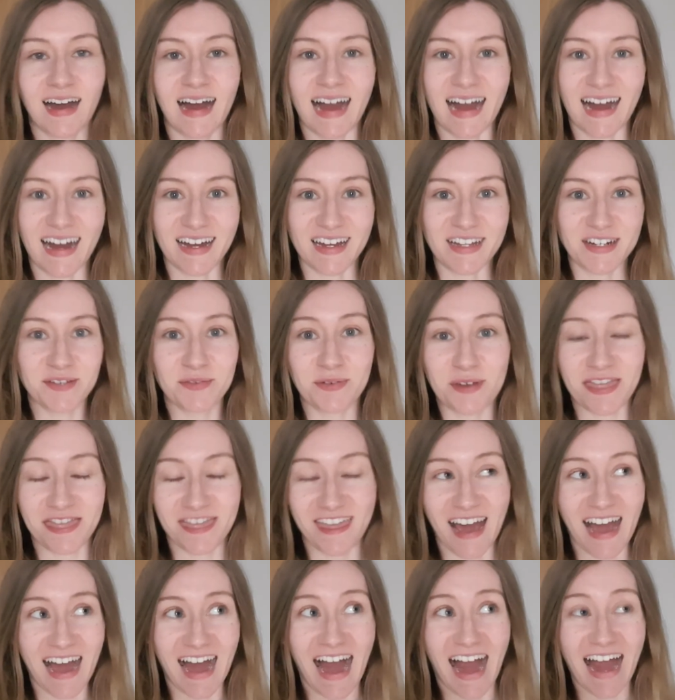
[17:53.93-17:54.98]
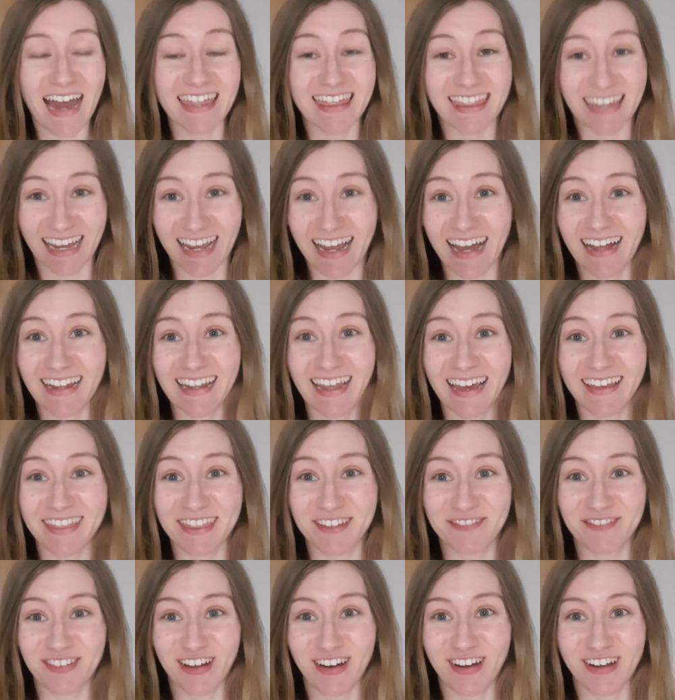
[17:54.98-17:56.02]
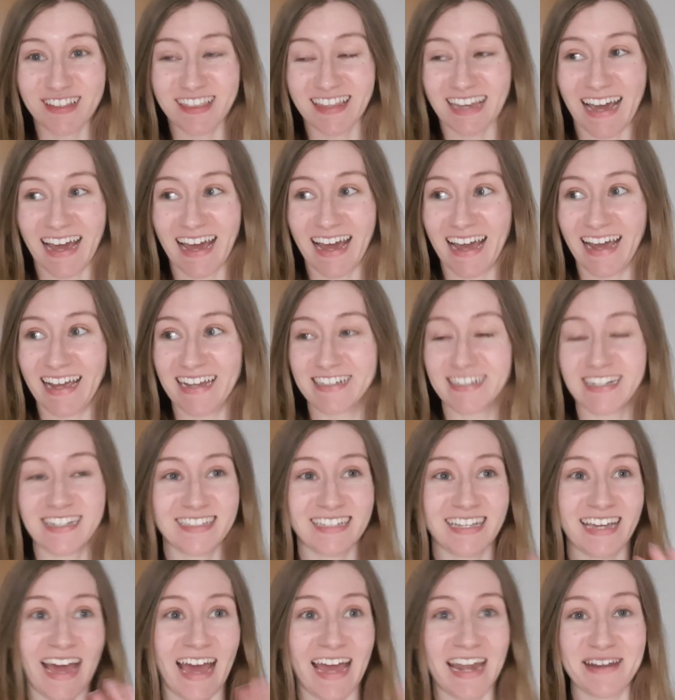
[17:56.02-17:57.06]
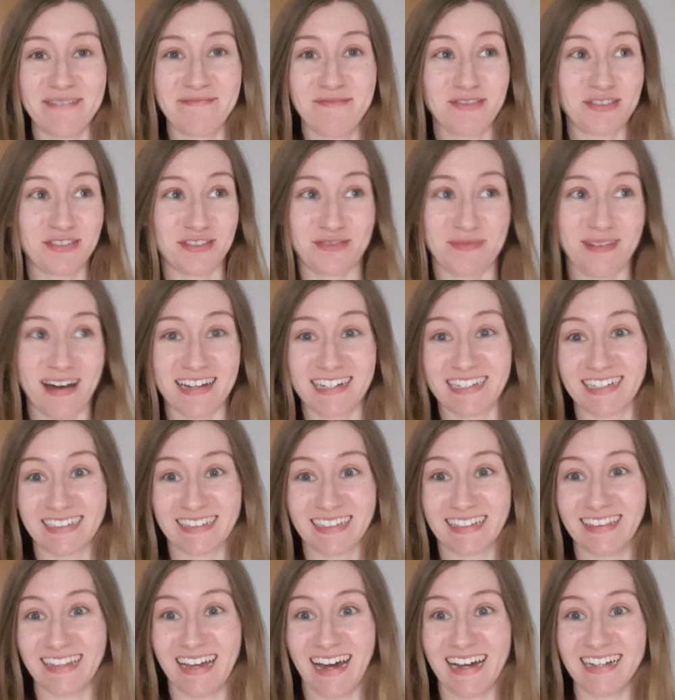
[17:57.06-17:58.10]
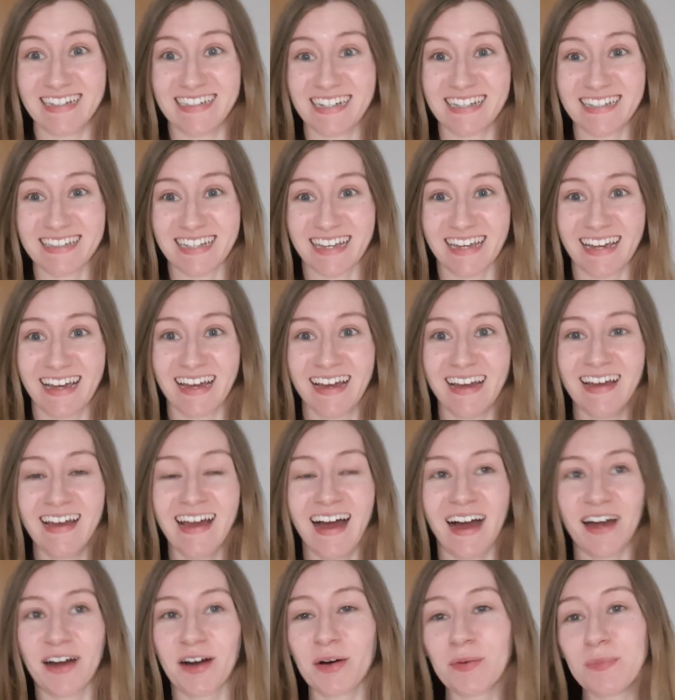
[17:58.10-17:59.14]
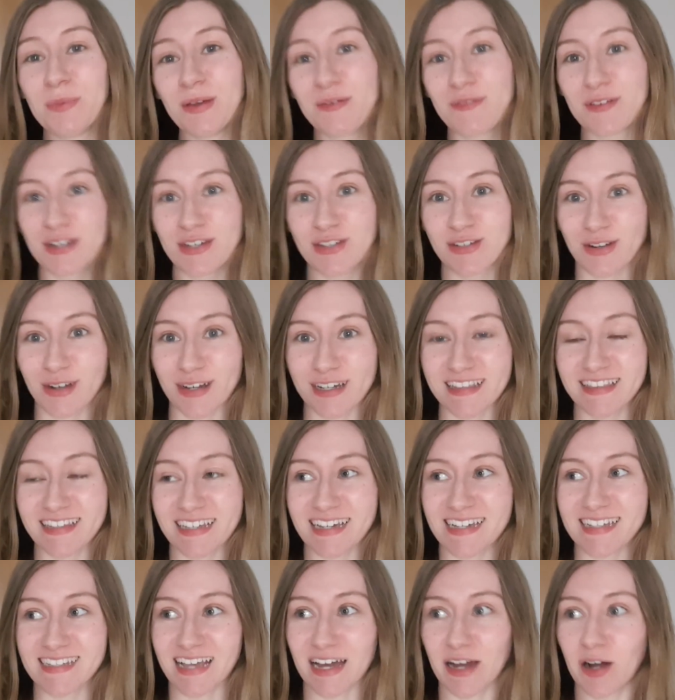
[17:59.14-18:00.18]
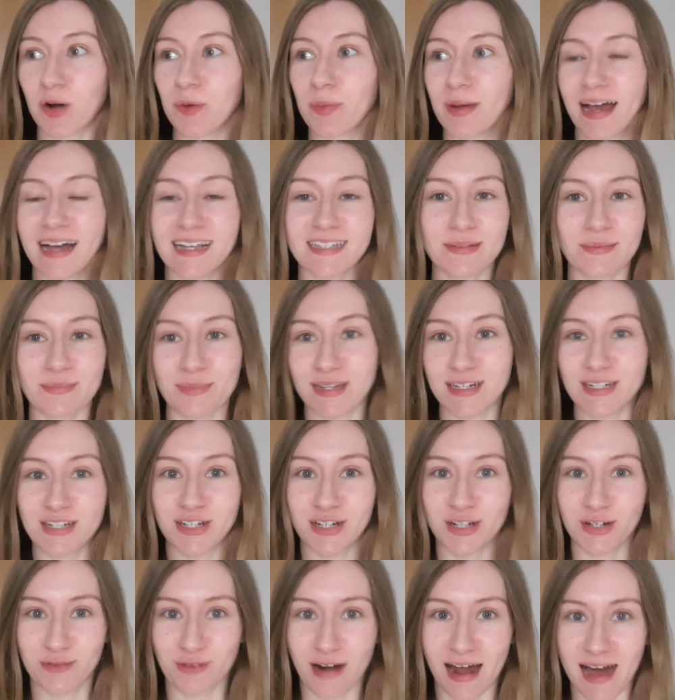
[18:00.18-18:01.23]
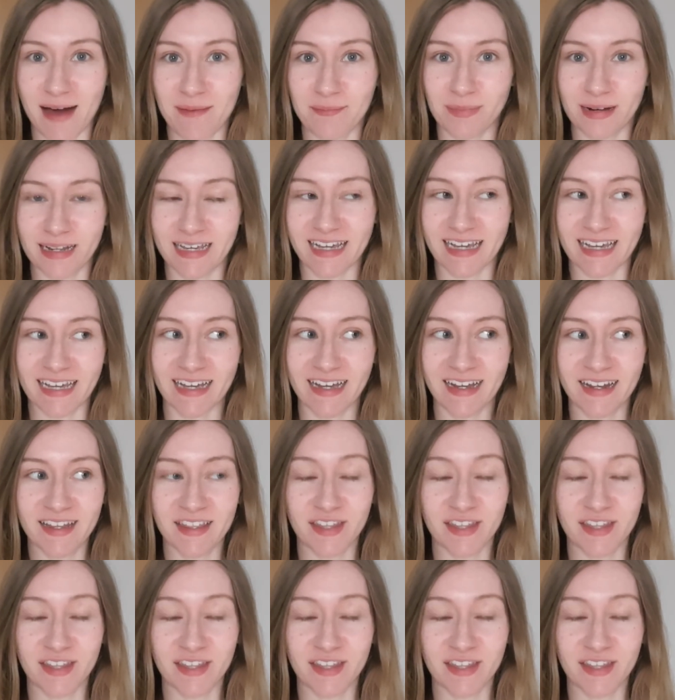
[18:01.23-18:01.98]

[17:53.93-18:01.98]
And with that, I think I'll end the vlog there. It doesn't get any more dramatic than that, does it? I hope you've enjoyed this. I hope it hasn't been too rambly.